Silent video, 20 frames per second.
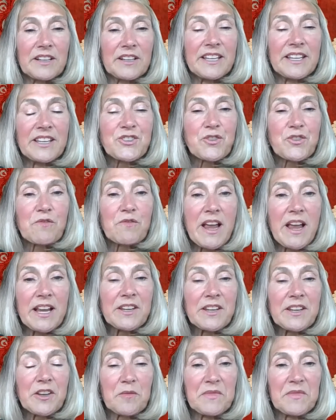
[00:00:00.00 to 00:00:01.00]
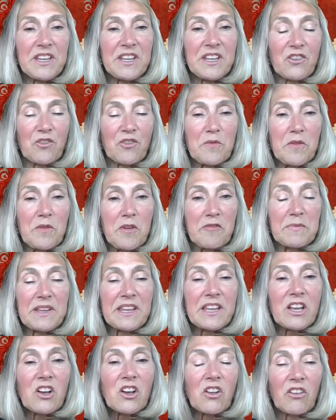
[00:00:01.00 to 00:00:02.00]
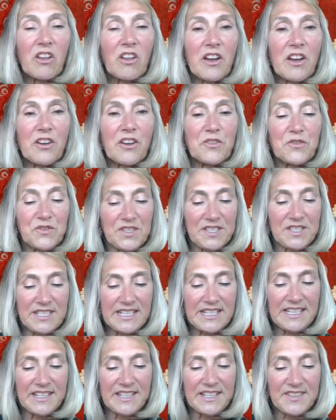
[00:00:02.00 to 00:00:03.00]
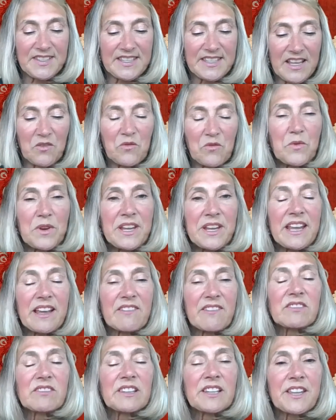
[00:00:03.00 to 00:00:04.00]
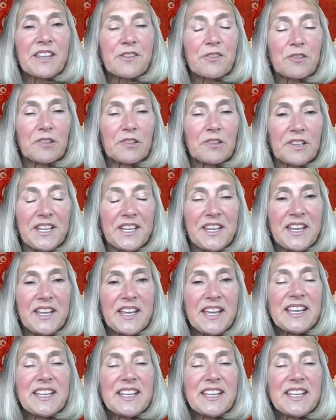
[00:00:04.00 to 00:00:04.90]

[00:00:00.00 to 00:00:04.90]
interregnum here of being closed is that we have literally